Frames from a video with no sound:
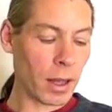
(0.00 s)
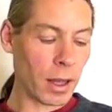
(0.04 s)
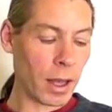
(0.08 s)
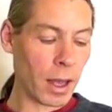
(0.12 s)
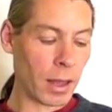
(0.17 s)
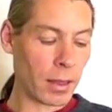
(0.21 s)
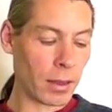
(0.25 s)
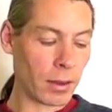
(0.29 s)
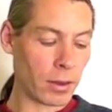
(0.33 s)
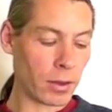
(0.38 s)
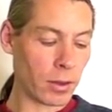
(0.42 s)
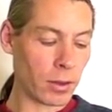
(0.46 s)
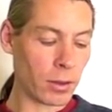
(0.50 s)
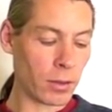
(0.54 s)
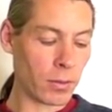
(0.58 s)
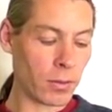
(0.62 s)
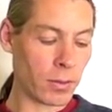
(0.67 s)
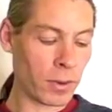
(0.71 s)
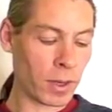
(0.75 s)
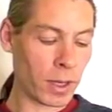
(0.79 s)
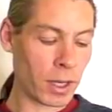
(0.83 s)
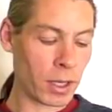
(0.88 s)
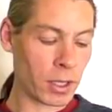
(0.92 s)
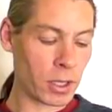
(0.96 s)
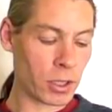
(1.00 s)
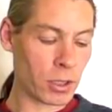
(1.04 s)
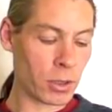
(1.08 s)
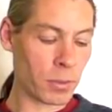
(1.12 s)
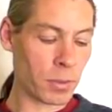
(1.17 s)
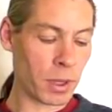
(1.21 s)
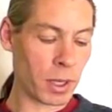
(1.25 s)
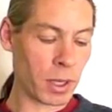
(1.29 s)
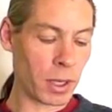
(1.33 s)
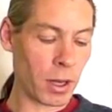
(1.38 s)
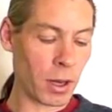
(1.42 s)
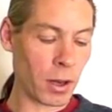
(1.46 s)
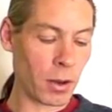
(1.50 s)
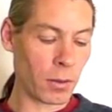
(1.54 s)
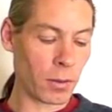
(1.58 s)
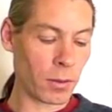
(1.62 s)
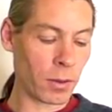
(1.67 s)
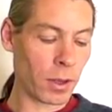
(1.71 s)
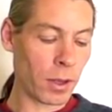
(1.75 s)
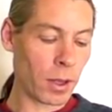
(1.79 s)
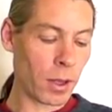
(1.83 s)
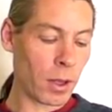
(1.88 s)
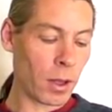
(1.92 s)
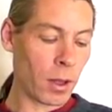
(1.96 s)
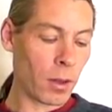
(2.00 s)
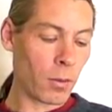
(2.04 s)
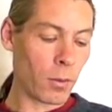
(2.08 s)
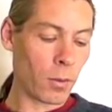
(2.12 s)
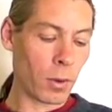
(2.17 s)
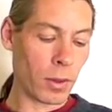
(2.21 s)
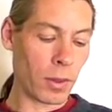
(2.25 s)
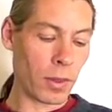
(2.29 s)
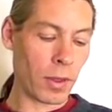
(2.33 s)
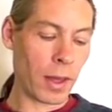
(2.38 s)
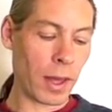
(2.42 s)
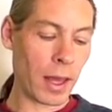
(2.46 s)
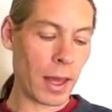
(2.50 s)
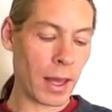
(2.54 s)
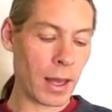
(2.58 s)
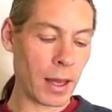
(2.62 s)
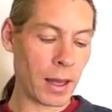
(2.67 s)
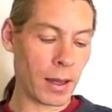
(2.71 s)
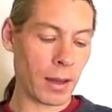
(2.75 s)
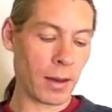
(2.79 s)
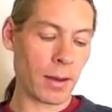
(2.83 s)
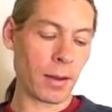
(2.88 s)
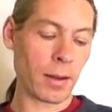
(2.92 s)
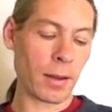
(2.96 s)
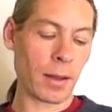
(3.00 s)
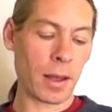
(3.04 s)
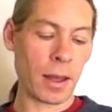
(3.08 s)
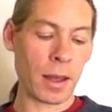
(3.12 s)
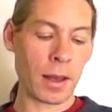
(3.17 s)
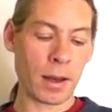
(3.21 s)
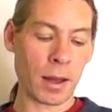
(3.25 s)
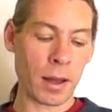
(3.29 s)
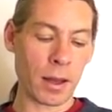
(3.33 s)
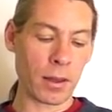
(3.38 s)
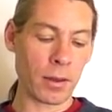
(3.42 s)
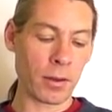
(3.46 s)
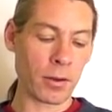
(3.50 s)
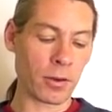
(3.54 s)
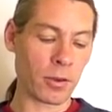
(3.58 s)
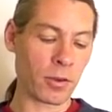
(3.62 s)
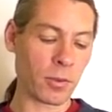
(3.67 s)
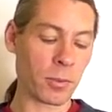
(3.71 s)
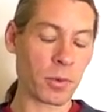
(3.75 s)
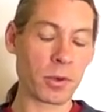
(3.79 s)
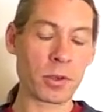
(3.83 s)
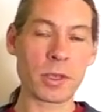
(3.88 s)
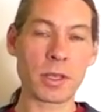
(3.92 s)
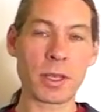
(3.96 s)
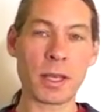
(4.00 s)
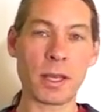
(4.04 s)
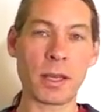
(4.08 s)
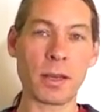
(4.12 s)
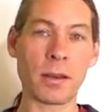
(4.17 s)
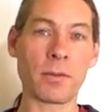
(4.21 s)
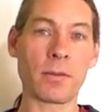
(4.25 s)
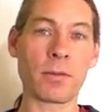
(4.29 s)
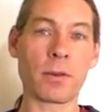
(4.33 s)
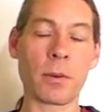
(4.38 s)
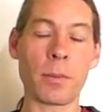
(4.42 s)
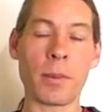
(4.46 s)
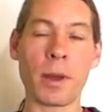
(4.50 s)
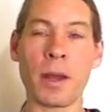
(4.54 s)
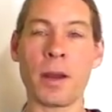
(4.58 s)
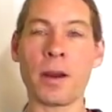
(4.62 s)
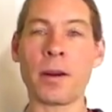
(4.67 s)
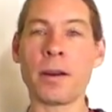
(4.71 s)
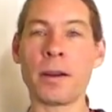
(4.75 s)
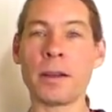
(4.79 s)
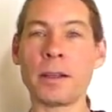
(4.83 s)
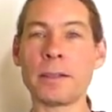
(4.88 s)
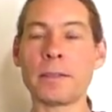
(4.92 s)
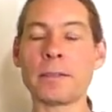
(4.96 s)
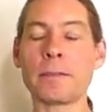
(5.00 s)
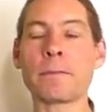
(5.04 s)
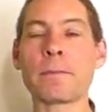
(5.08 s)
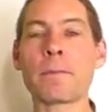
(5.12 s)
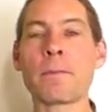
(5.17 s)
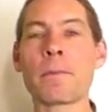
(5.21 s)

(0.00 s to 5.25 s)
and the 2 feet should be known with the head and others proceeding from Aries.